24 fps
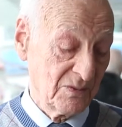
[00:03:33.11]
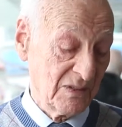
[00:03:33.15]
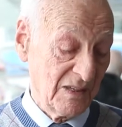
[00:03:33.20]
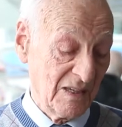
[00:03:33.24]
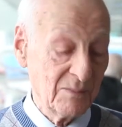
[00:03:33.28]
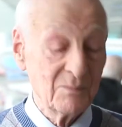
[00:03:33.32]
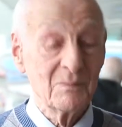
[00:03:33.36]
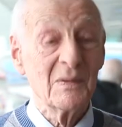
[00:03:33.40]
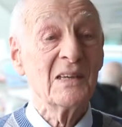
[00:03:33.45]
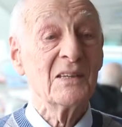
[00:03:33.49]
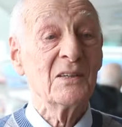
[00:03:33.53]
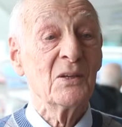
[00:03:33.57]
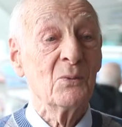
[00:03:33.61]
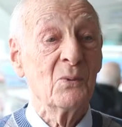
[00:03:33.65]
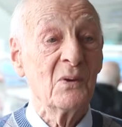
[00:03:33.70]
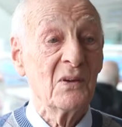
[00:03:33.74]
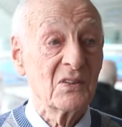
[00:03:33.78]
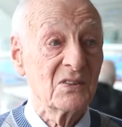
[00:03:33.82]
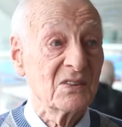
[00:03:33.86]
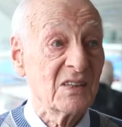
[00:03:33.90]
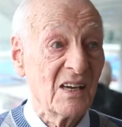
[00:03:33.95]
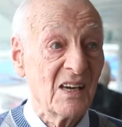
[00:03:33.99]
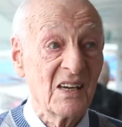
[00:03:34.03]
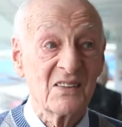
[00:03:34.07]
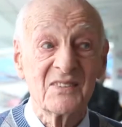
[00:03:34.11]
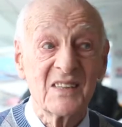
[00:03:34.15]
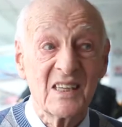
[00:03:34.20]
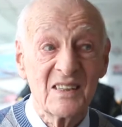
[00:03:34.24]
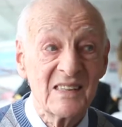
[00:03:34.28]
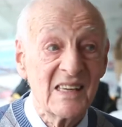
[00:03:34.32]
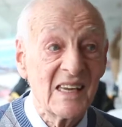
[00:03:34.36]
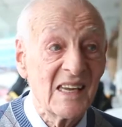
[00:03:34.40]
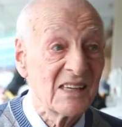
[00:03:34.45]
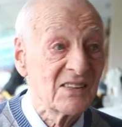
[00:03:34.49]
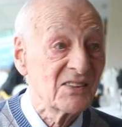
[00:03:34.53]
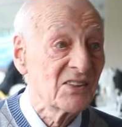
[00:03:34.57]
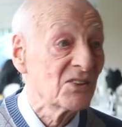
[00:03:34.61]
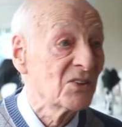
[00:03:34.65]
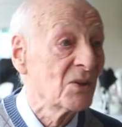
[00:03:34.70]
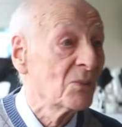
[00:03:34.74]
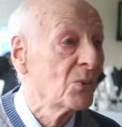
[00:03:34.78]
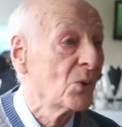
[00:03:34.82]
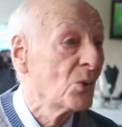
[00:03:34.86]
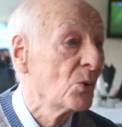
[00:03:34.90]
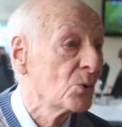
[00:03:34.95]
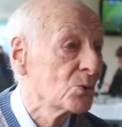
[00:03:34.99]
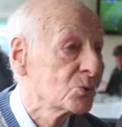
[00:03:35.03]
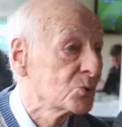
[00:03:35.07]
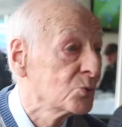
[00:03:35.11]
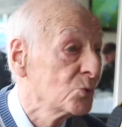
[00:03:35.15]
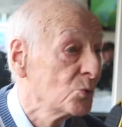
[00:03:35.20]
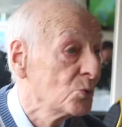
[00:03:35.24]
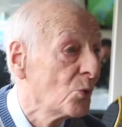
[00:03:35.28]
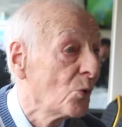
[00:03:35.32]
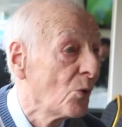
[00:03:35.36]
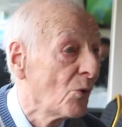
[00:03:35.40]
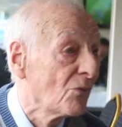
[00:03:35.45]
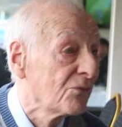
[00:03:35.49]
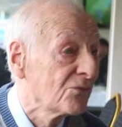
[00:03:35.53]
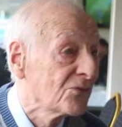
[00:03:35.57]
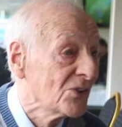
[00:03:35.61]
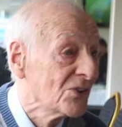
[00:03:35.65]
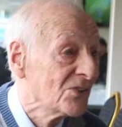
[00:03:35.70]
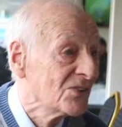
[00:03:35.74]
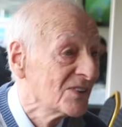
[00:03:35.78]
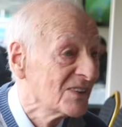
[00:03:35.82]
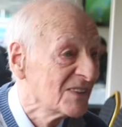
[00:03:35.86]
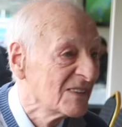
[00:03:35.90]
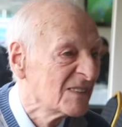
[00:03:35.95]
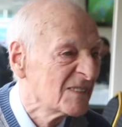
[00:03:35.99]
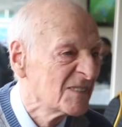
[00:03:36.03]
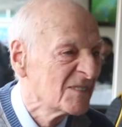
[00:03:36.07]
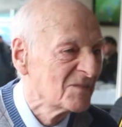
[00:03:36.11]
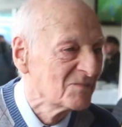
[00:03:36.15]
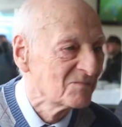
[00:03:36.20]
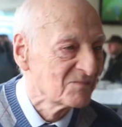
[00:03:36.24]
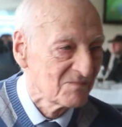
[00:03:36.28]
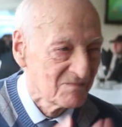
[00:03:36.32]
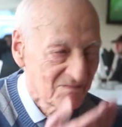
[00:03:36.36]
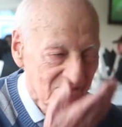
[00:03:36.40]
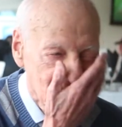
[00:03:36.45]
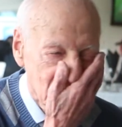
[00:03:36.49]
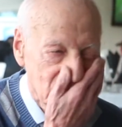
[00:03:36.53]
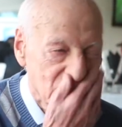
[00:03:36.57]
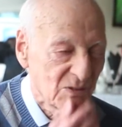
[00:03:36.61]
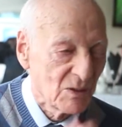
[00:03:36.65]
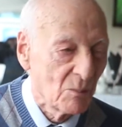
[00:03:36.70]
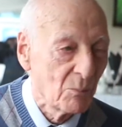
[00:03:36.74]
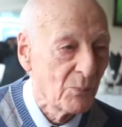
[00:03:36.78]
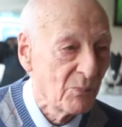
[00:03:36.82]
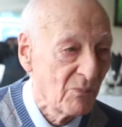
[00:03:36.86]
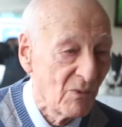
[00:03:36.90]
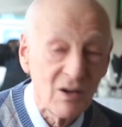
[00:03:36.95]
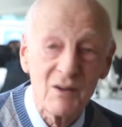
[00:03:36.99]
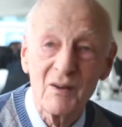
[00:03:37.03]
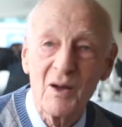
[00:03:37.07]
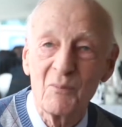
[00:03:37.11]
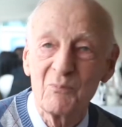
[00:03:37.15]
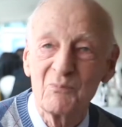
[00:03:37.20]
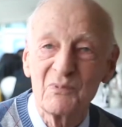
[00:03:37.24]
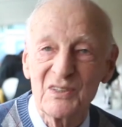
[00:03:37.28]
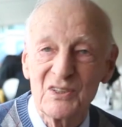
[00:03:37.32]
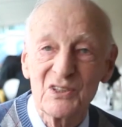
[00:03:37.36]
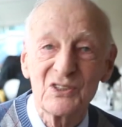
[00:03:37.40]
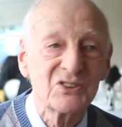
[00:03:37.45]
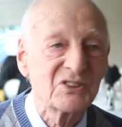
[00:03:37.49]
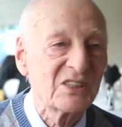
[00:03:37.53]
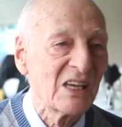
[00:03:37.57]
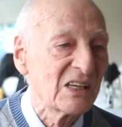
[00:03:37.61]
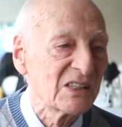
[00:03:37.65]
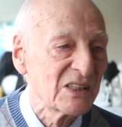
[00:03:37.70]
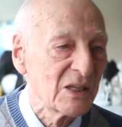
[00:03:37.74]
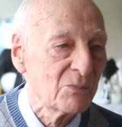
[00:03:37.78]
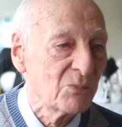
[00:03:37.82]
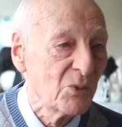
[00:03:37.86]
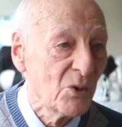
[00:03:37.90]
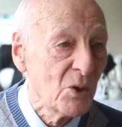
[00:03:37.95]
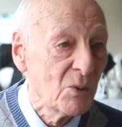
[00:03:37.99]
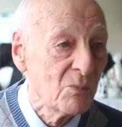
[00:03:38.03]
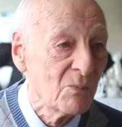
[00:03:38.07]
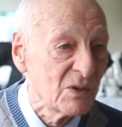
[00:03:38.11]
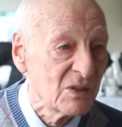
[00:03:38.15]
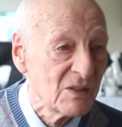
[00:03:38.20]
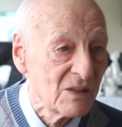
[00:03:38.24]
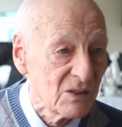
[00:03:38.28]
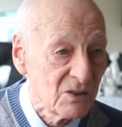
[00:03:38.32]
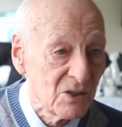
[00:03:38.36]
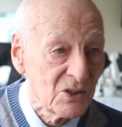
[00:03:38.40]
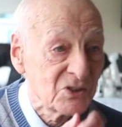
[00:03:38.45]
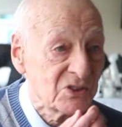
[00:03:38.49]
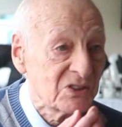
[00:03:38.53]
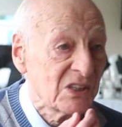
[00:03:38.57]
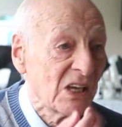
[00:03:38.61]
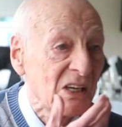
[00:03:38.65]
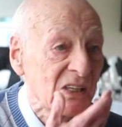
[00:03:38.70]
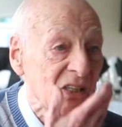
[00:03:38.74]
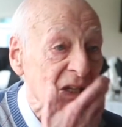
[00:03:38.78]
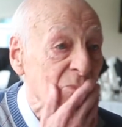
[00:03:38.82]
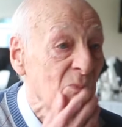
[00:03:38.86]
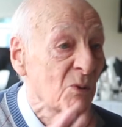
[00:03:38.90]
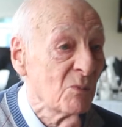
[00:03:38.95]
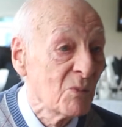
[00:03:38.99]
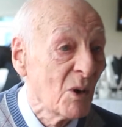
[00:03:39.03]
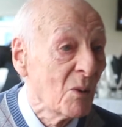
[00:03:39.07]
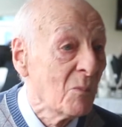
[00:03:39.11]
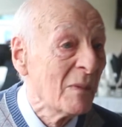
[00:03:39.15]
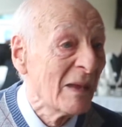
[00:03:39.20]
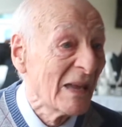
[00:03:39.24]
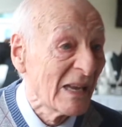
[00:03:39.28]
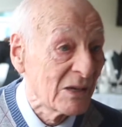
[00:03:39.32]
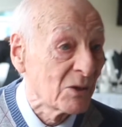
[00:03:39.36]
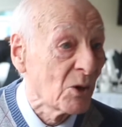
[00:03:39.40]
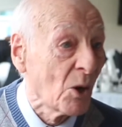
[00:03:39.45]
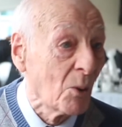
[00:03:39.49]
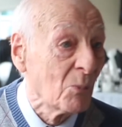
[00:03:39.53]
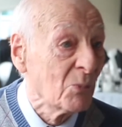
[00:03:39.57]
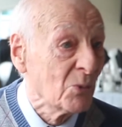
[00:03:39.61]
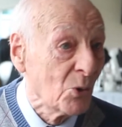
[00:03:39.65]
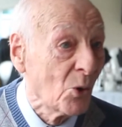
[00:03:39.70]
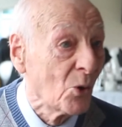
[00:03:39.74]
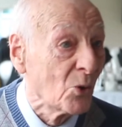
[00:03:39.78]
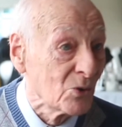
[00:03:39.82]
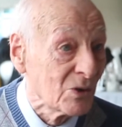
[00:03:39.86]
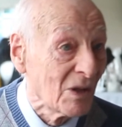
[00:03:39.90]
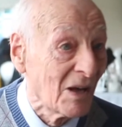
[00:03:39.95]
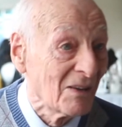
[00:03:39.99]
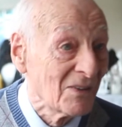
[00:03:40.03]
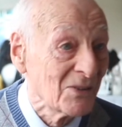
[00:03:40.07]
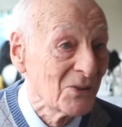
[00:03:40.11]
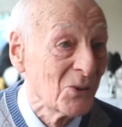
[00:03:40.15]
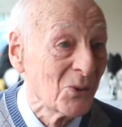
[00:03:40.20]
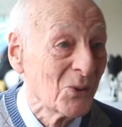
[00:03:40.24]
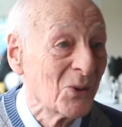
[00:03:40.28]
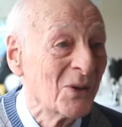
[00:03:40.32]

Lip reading: in many ways, I didn't header the ball too often. I'm concerned about my makeup and all that.